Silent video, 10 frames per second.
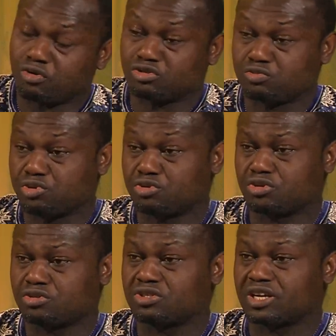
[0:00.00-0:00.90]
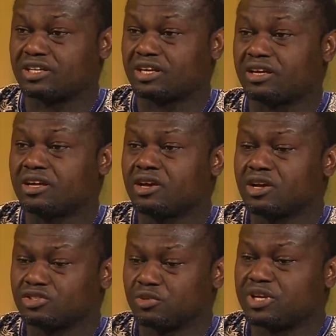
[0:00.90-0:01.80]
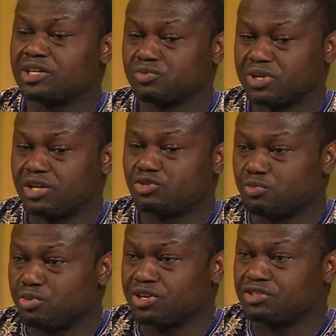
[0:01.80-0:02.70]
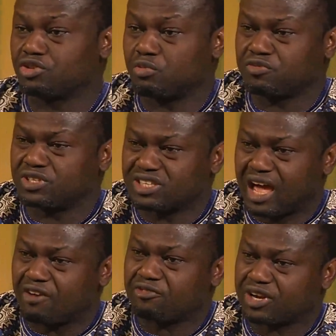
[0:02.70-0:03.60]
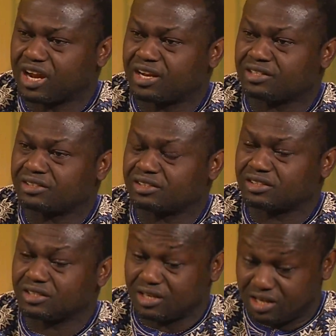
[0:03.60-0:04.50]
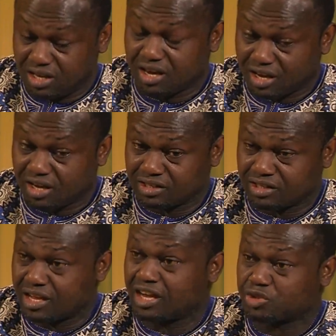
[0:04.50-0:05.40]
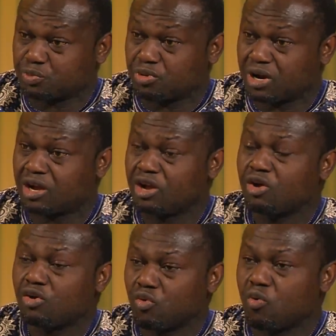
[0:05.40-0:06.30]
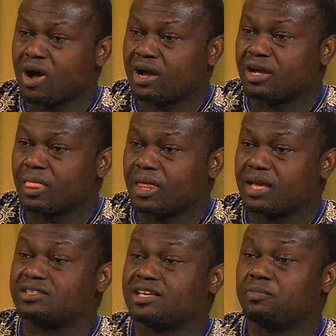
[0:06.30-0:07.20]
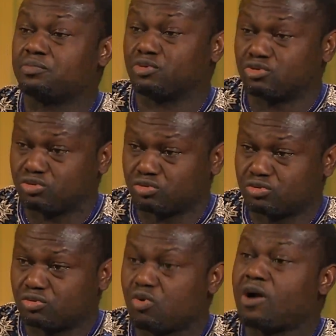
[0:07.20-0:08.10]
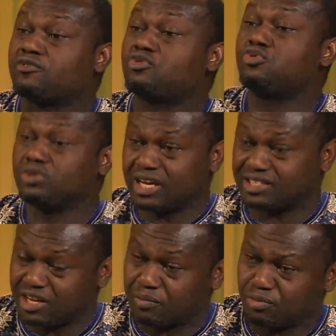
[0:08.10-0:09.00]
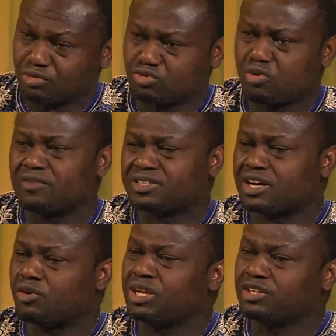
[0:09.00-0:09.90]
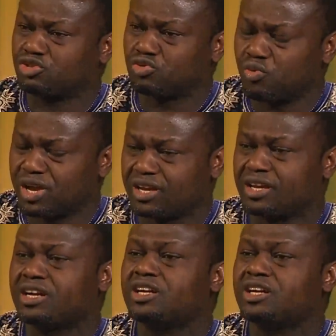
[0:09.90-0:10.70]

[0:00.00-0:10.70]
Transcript: contributions. And sometimes we get to bring some of these Africans here in the diaspora who are examples, who have good examples, who have in their own little way,